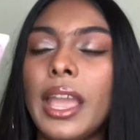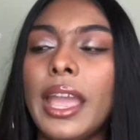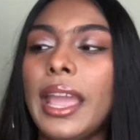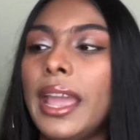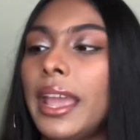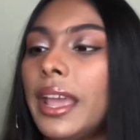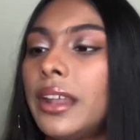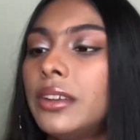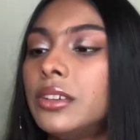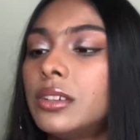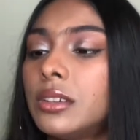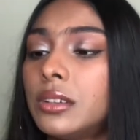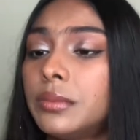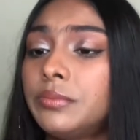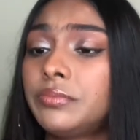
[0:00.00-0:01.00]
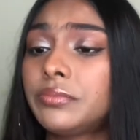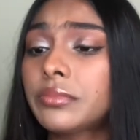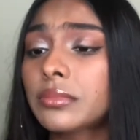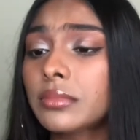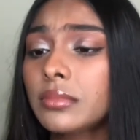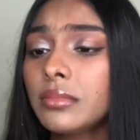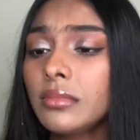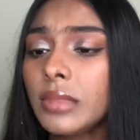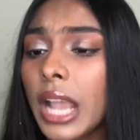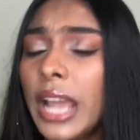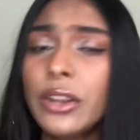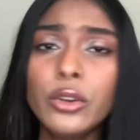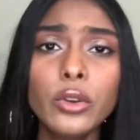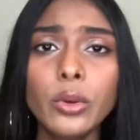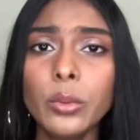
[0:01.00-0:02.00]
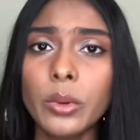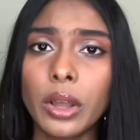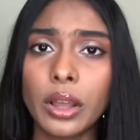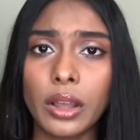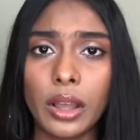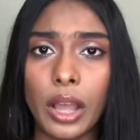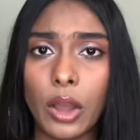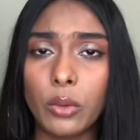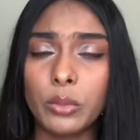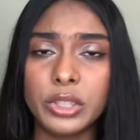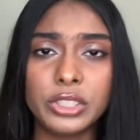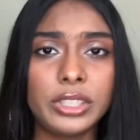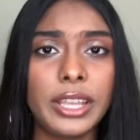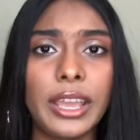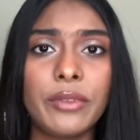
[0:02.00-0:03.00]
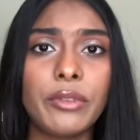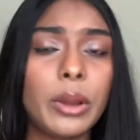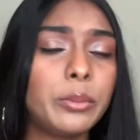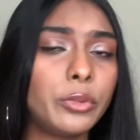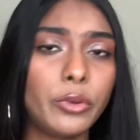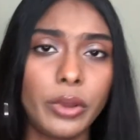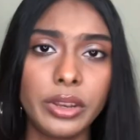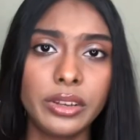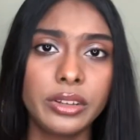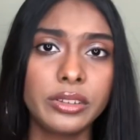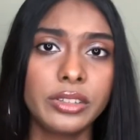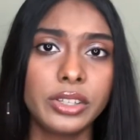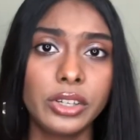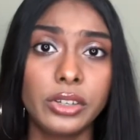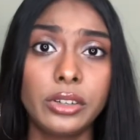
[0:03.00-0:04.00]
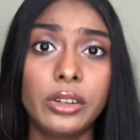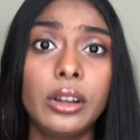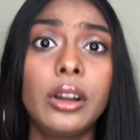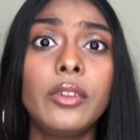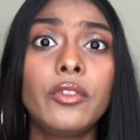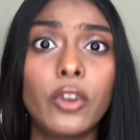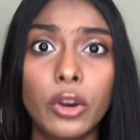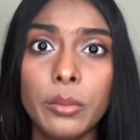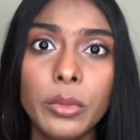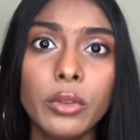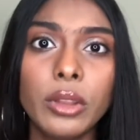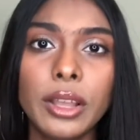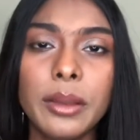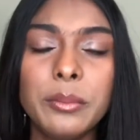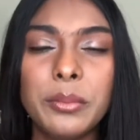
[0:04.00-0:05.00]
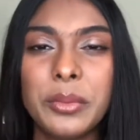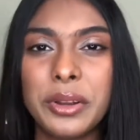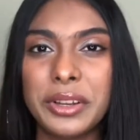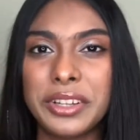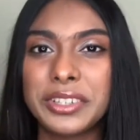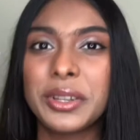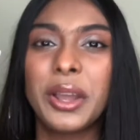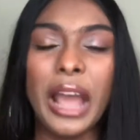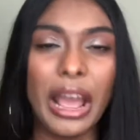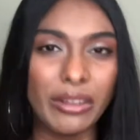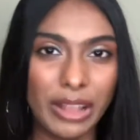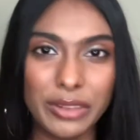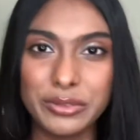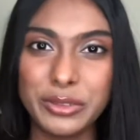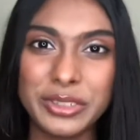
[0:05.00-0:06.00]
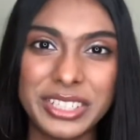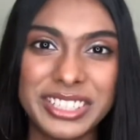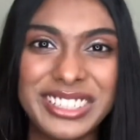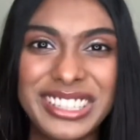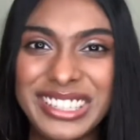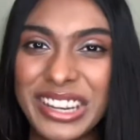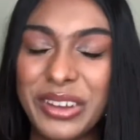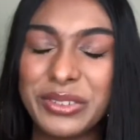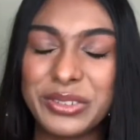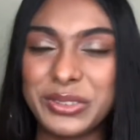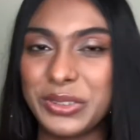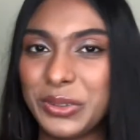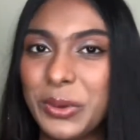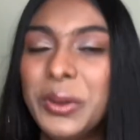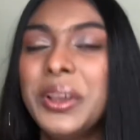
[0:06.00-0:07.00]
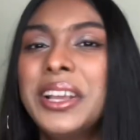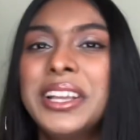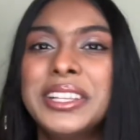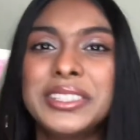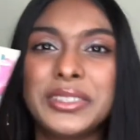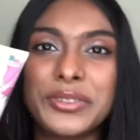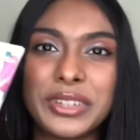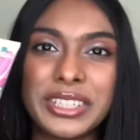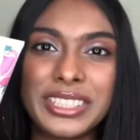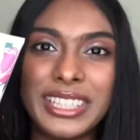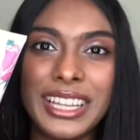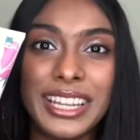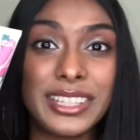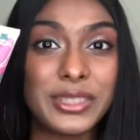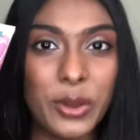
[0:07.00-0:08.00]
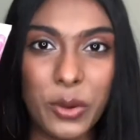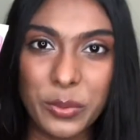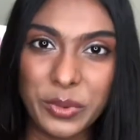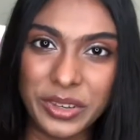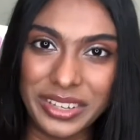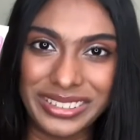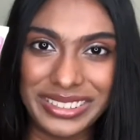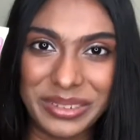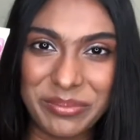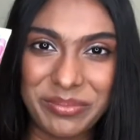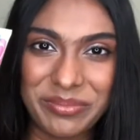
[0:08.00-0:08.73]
And I don't know how much they have upgraded their formula, but I'll have to test it out to know. So firstly, let's open it up.